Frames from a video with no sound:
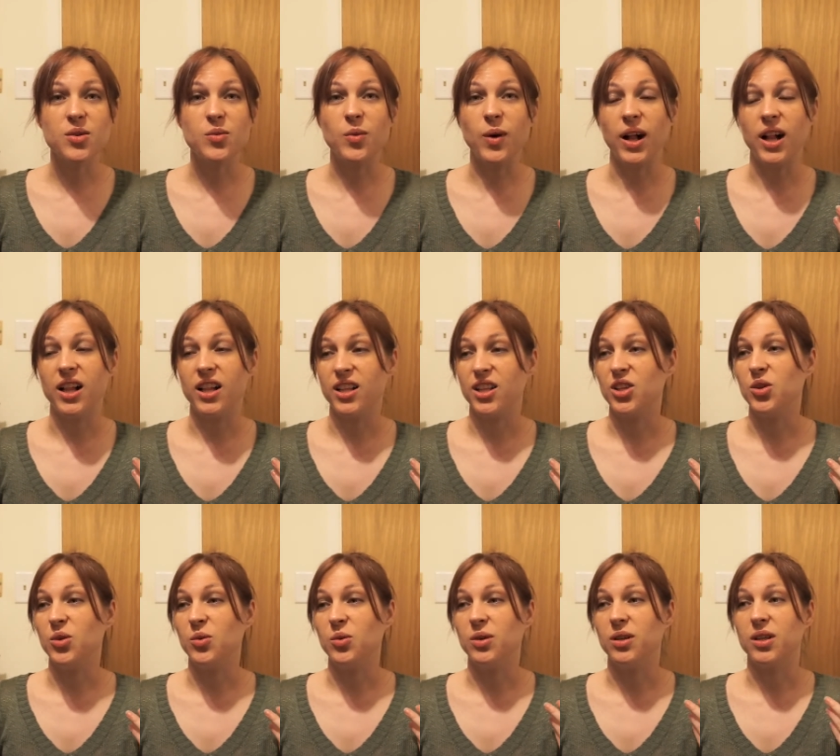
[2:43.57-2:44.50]
while
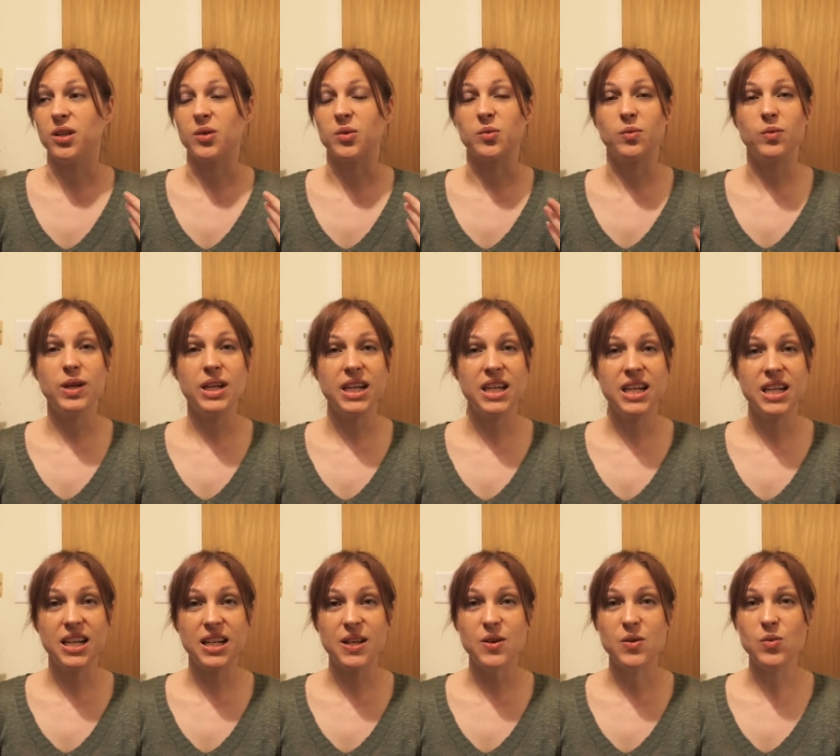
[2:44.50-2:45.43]
you're
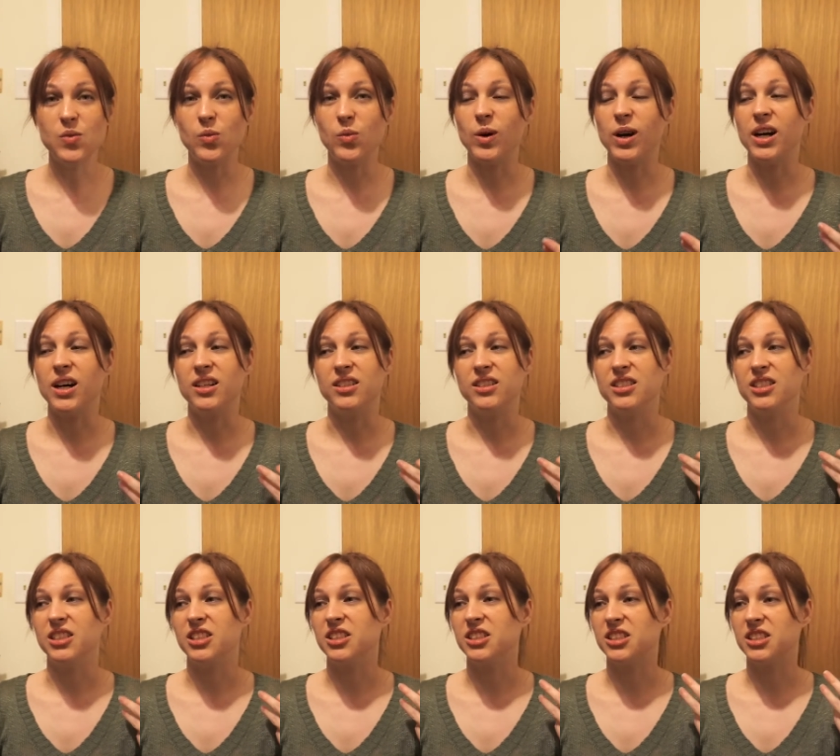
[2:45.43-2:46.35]
weeding, while
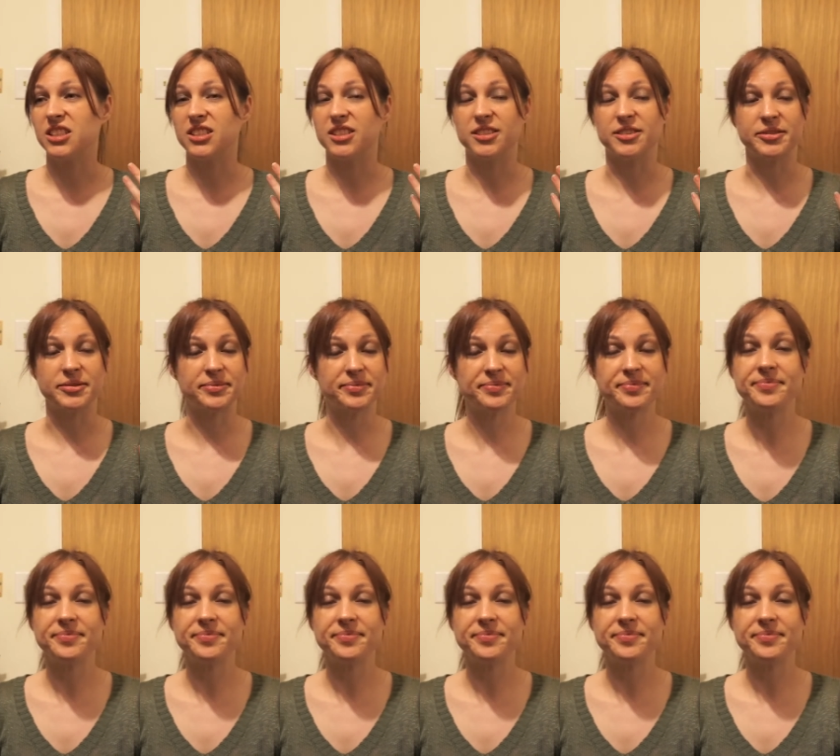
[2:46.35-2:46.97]
you're